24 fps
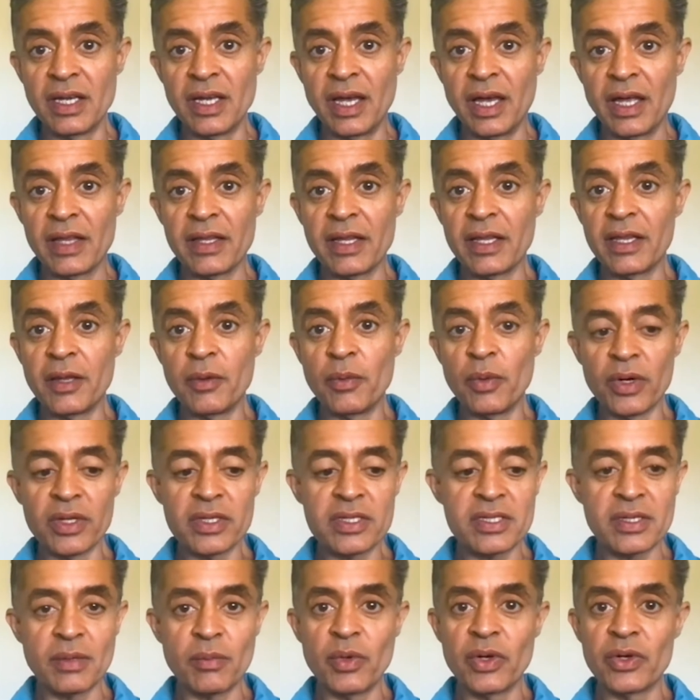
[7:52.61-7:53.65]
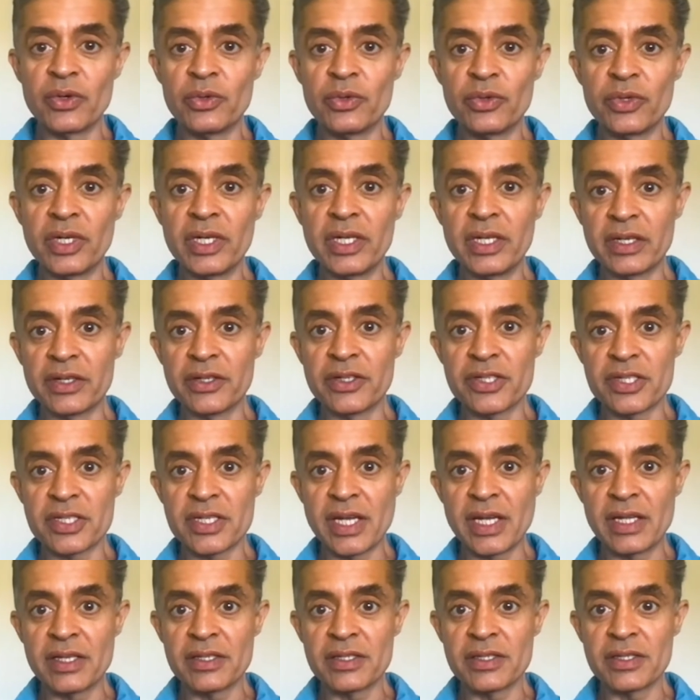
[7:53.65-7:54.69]
And then they want someone who really
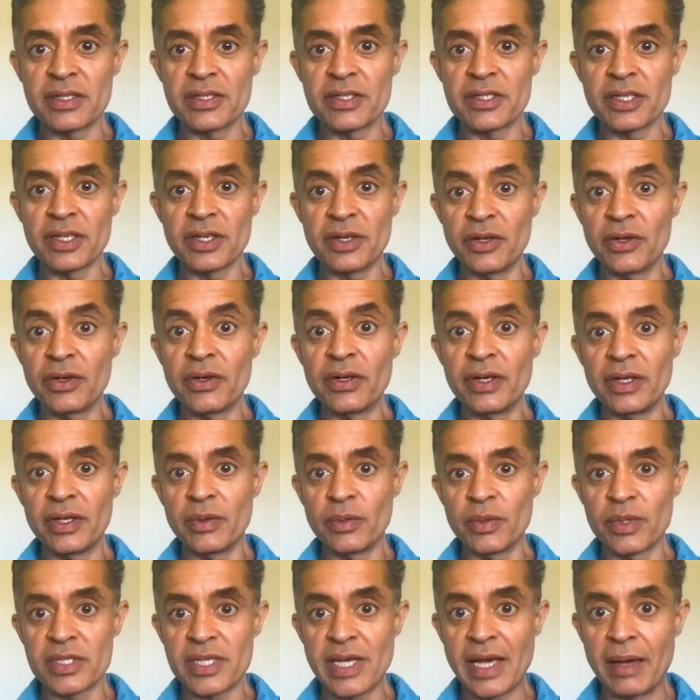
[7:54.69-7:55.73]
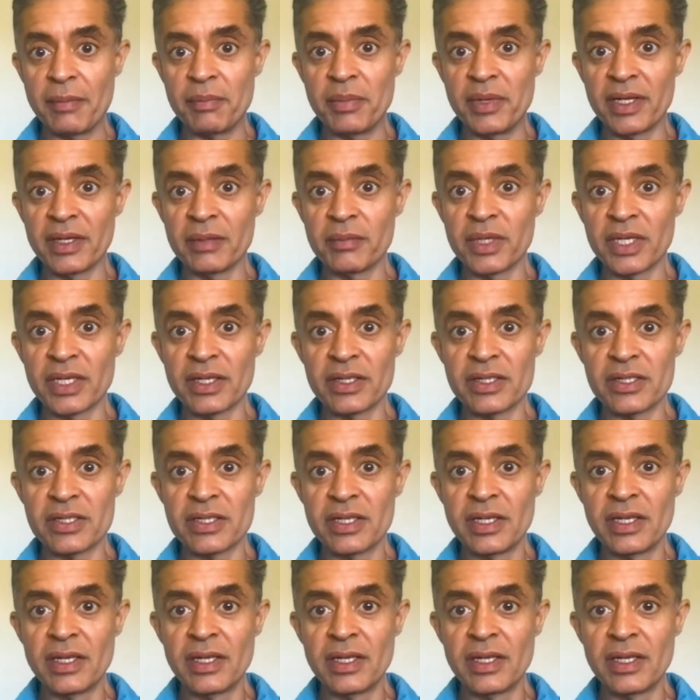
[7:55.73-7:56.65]
understands the security of what's happening, because